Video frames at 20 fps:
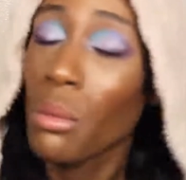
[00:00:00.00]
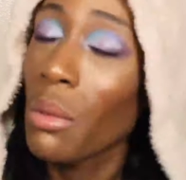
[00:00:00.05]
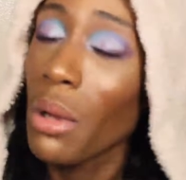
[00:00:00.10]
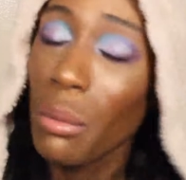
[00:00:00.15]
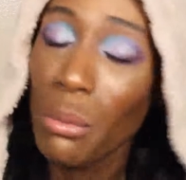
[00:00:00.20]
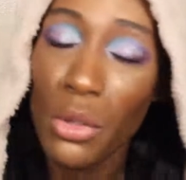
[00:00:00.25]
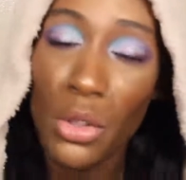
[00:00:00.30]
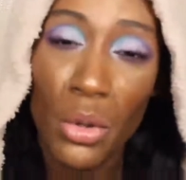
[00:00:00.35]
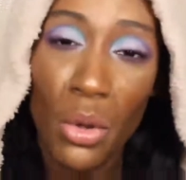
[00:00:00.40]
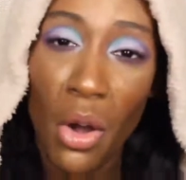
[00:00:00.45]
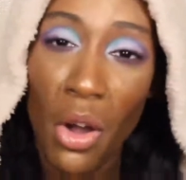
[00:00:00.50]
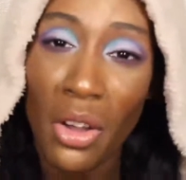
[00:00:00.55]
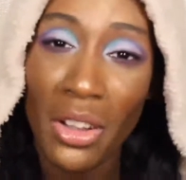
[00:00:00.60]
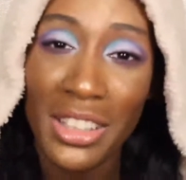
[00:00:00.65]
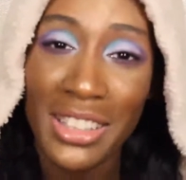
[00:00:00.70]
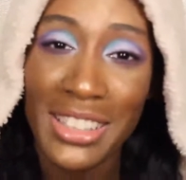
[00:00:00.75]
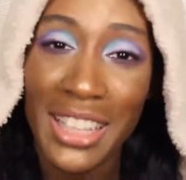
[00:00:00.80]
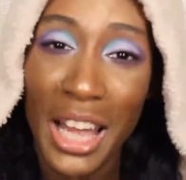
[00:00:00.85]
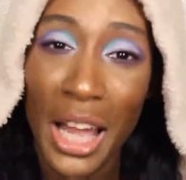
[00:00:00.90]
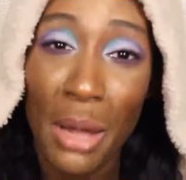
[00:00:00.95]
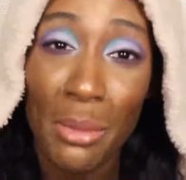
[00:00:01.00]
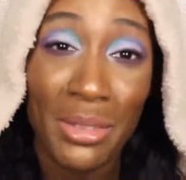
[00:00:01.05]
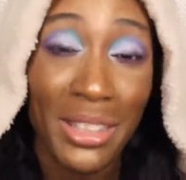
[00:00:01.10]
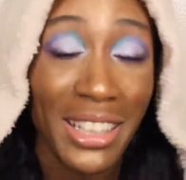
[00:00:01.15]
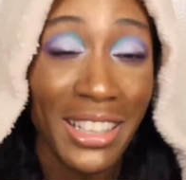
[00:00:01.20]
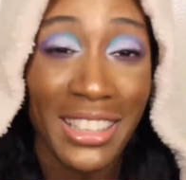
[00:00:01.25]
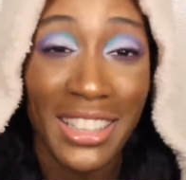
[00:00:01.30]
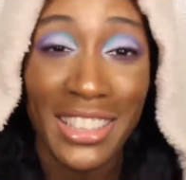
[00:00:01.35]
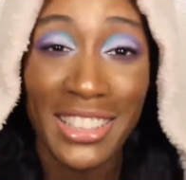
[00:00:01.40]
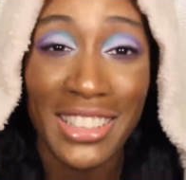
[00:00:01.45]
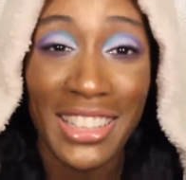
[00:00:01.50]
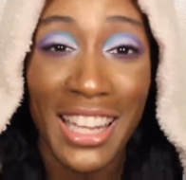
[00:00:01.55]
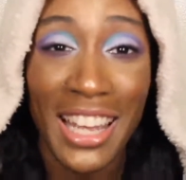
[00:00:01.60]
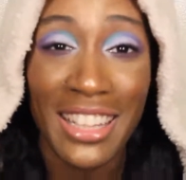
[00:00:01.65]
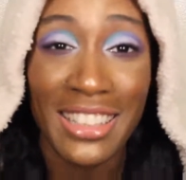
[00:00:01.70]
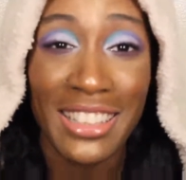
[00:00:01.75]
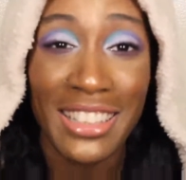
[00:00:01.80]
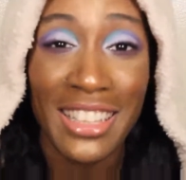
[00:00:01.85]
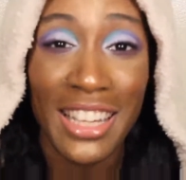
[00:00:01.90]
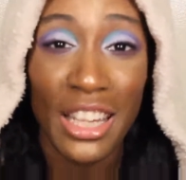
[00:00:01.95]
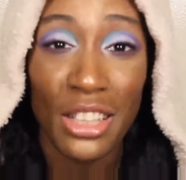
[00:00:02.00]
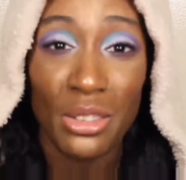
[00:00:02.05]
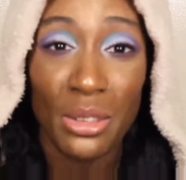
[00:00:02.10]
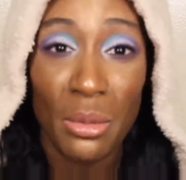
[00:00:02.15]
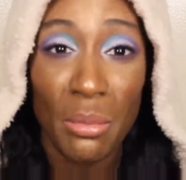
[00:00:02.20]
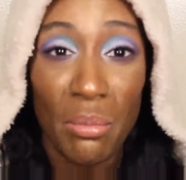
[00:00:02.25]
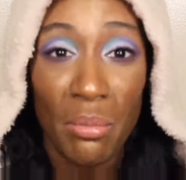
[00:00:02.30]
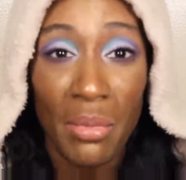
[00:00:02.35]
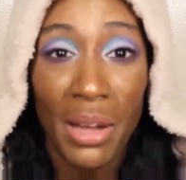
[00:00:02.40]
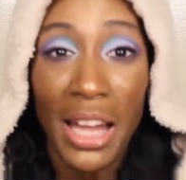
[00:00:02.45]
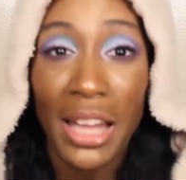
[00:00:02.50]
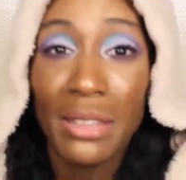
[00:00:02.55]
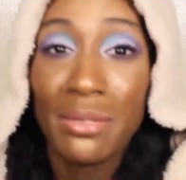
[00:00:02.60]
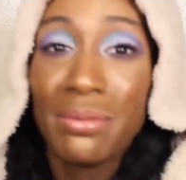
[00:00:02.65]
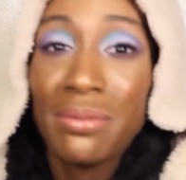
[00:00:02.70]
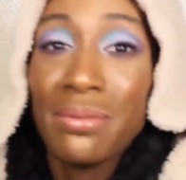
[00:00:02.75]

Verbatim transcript: Remember, you all are dimes. I'll catch you guys in the next one. Bye.